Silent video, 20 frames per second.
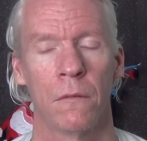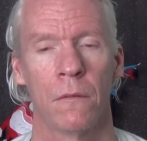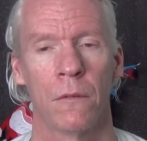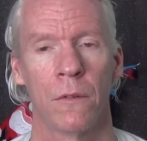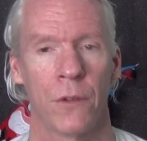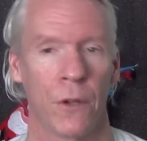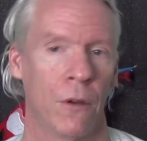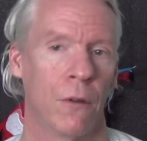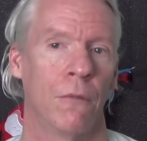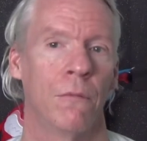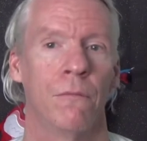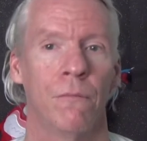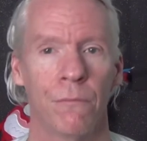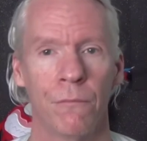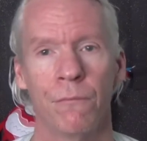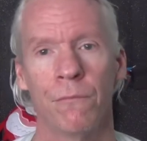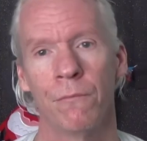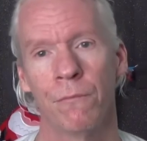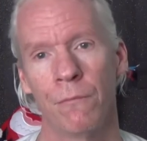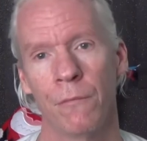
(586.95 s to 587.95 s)
So,
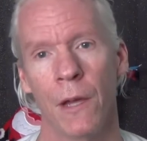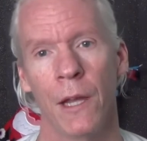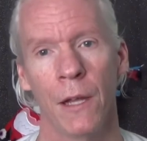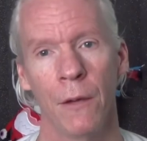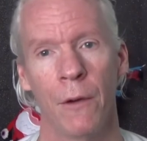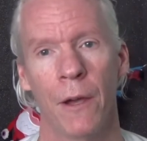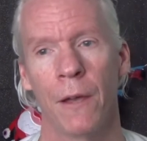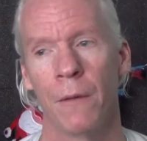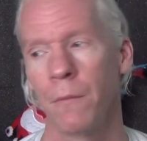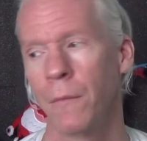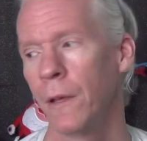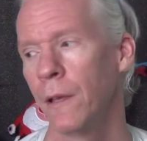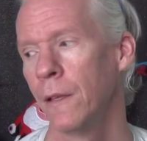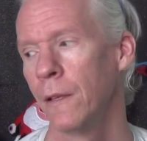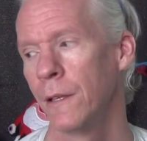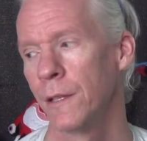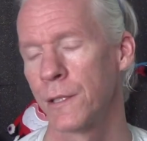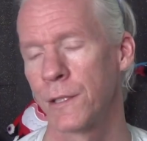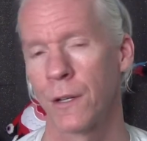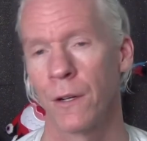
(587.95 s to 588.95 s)
anyway,
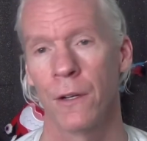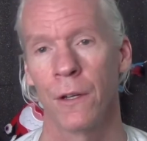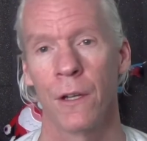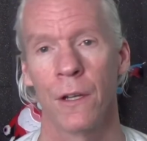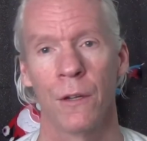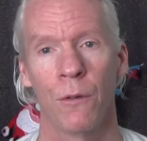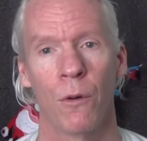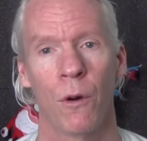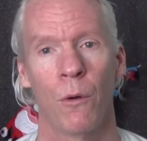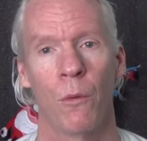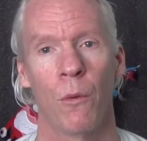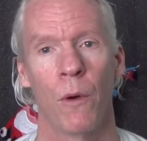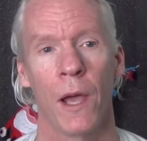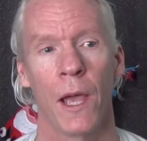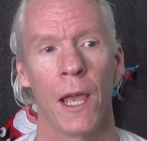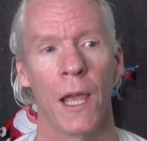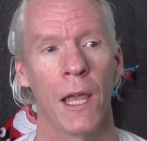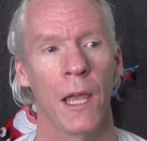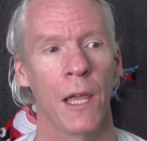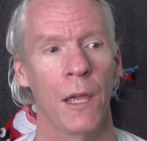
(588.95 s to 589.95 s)
this turned into a
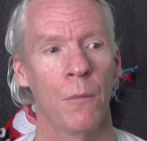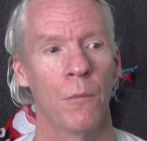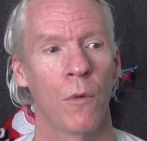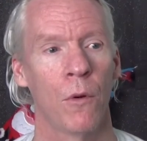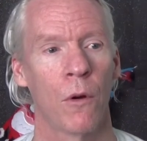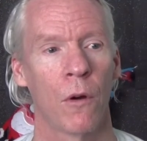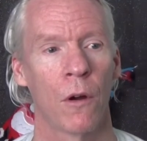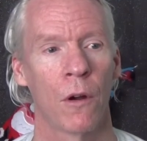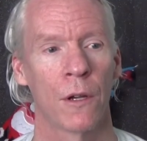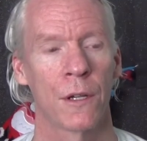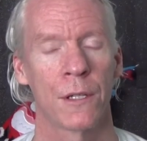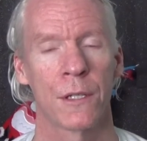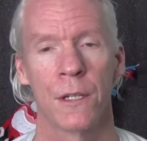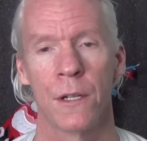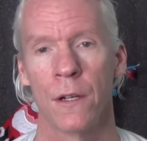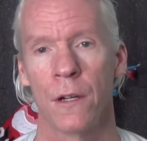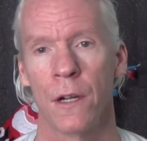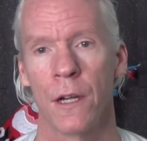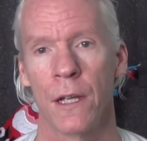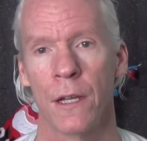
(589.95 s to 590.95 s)
way more
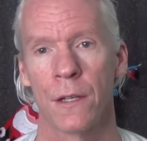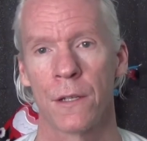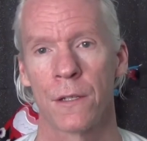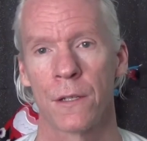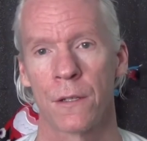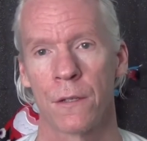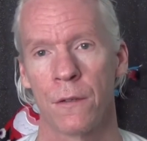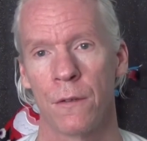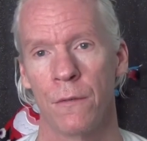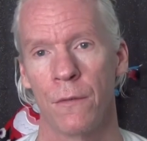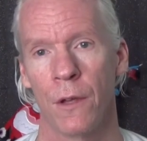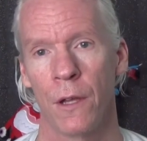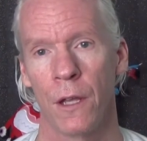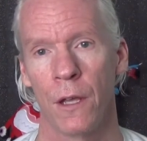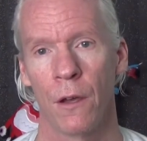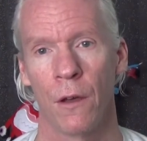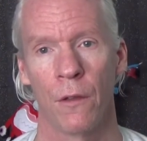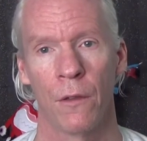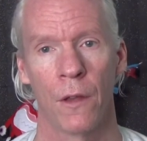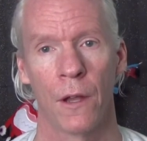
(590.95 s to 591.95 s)
serious
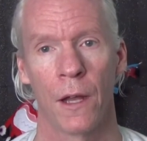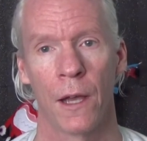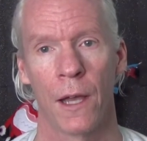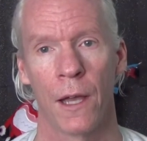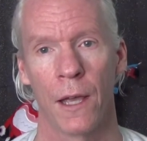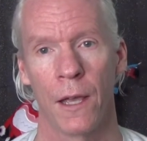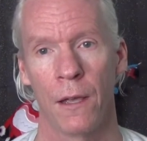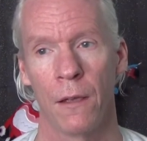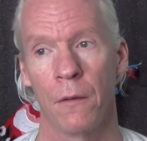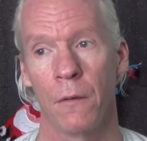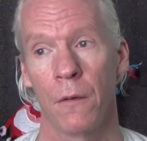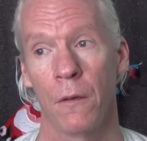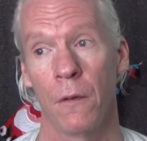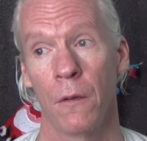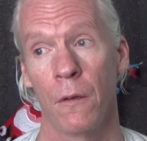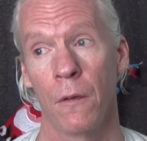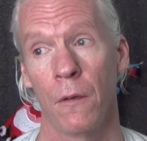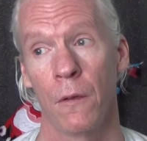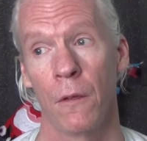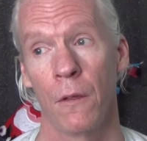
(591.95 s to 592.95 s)
video than I
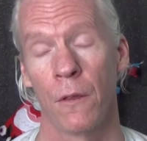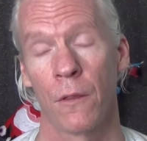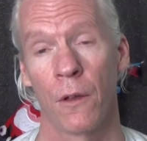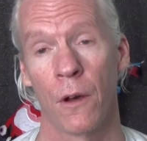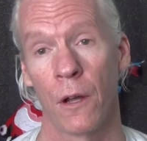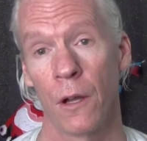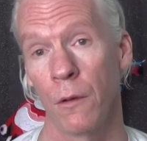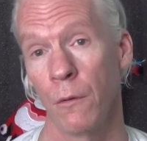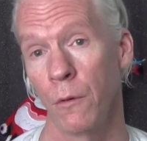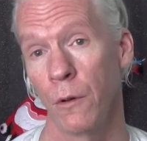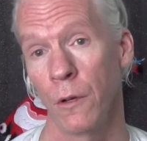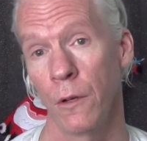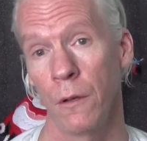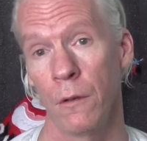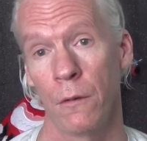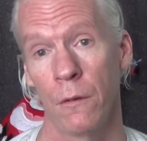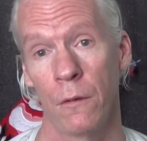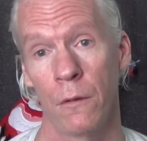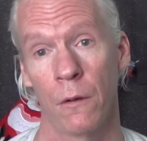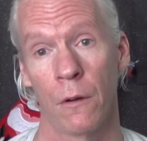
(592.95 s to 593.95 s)
thought it
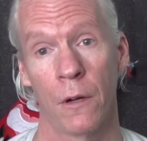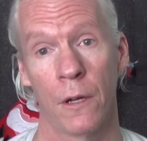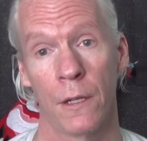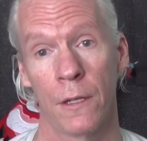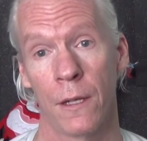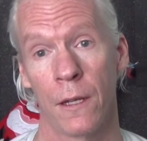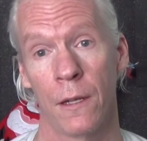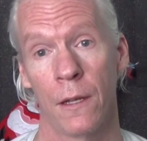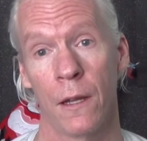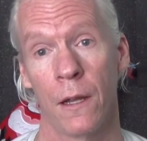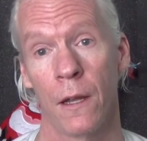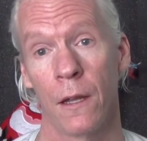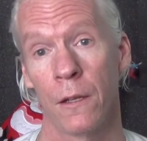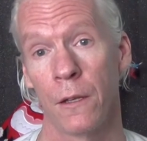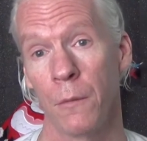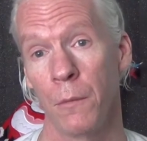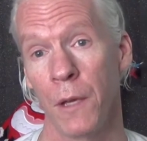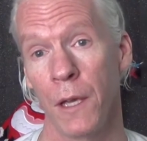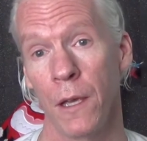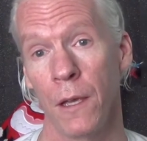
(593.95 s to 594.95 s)
would or intended it
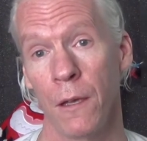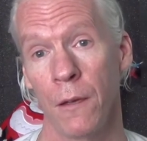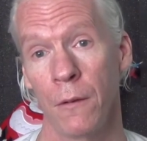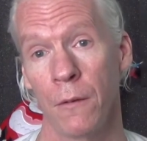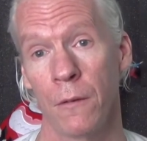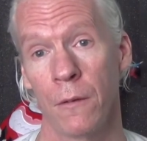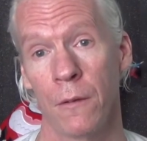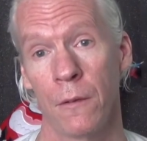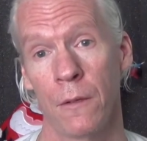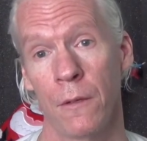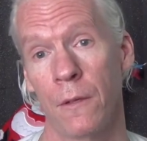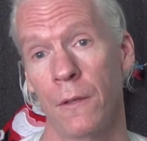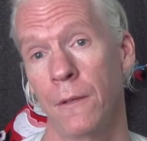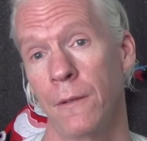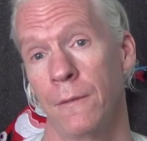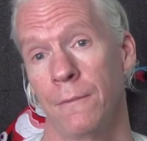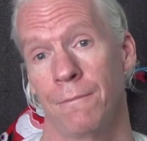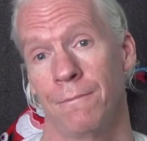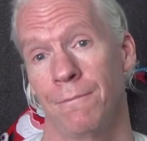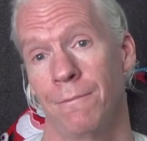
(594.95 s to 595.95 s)
to be.
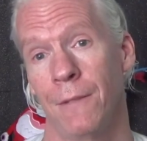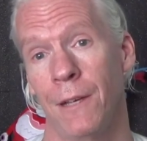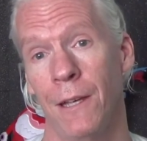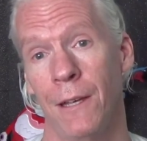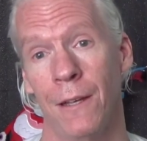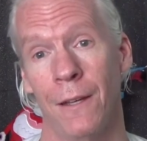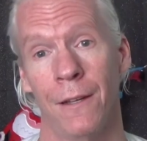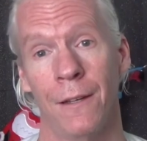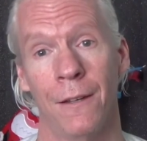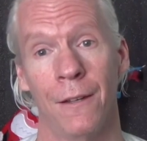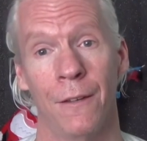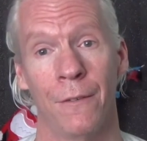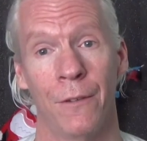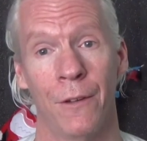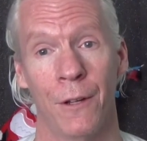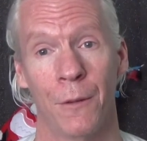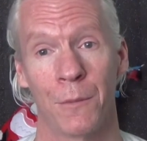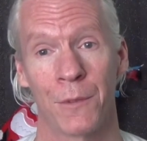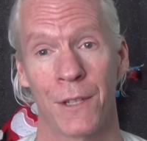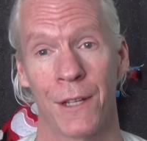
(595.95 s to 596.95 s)
And if
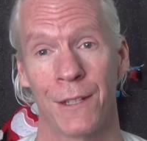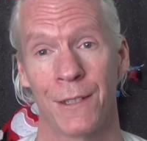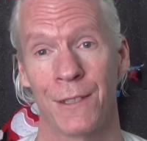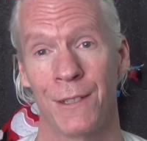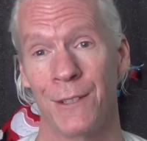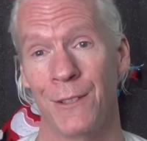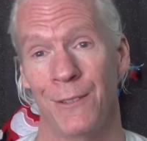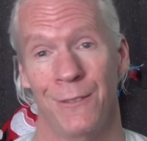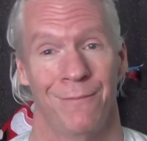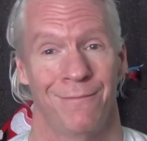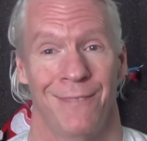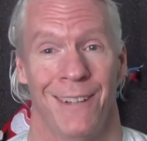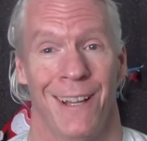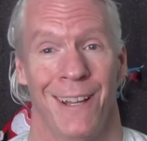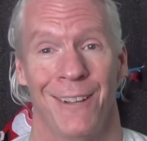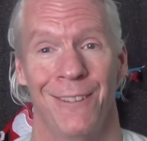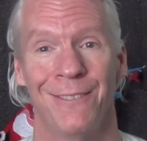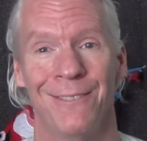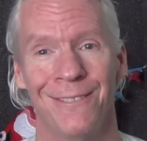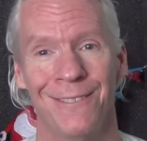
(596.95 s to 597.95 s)
it upsets you, I
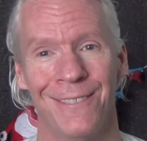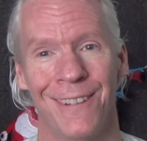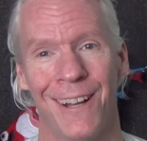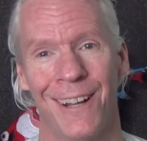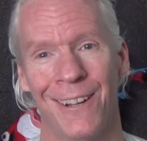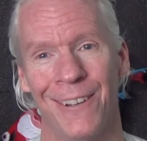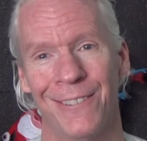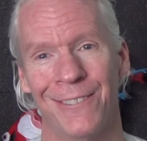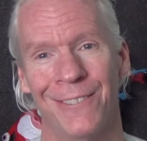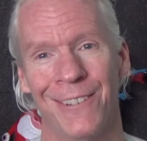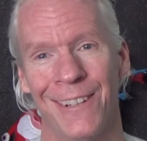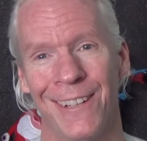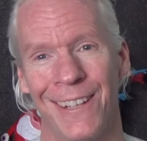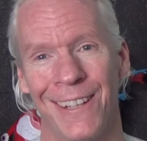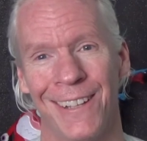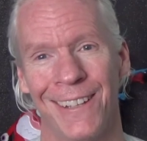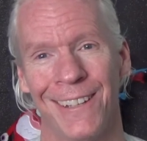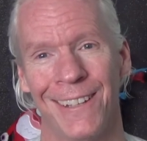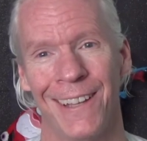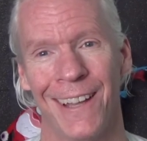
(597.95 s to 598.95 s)
don't
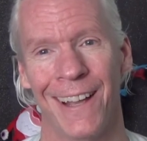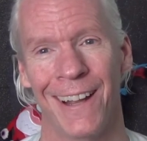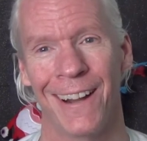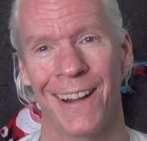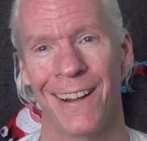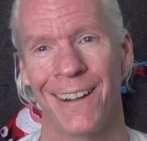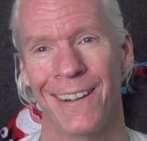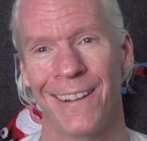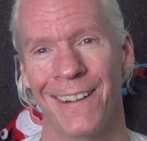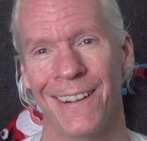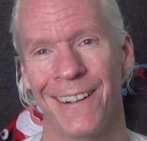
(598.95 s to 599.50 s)
really care.